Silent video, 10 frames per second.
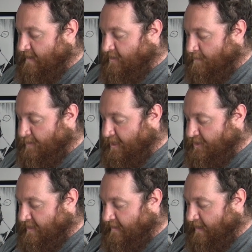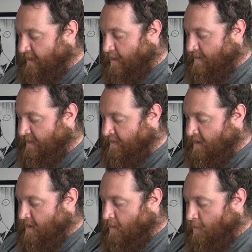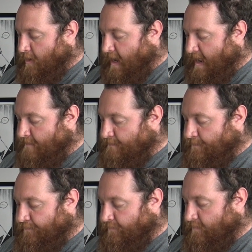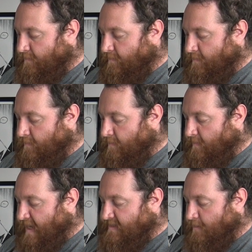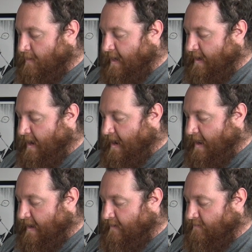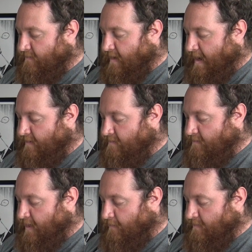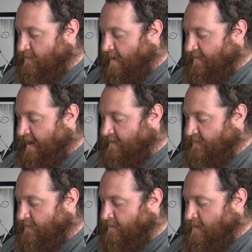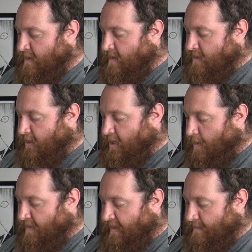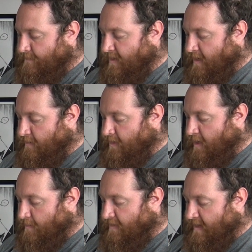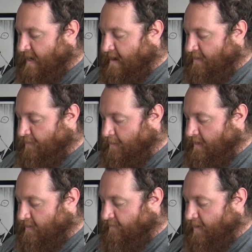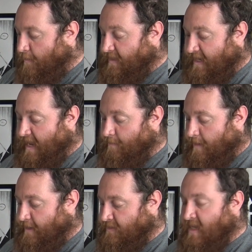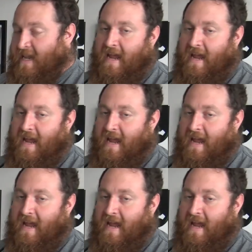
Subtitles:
interpretation that they go with or not. That's the way you have an answer, you go with it. You go with that higher authority, you go with the game writers.